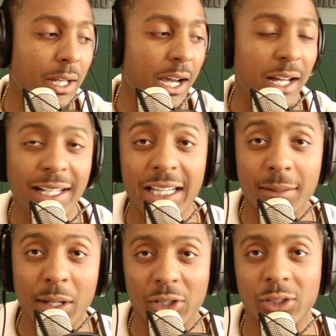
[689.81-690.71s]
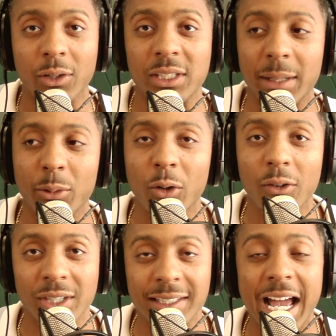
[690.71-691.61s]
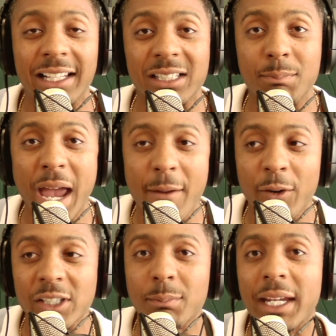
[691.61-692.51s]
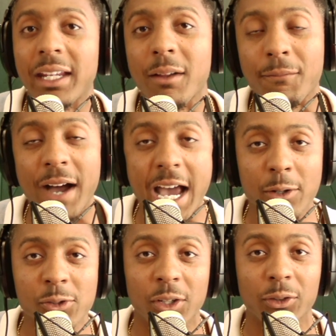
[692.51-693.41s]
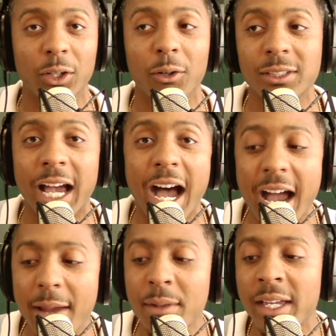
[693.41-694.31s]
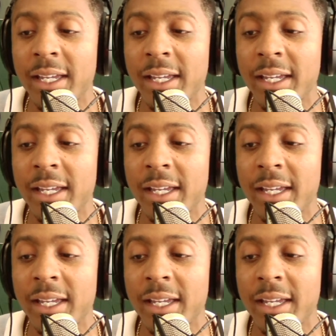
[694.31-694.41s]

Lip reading: not the Minnesota Timberwolves, the Dallas Mavericks making the finals their third time.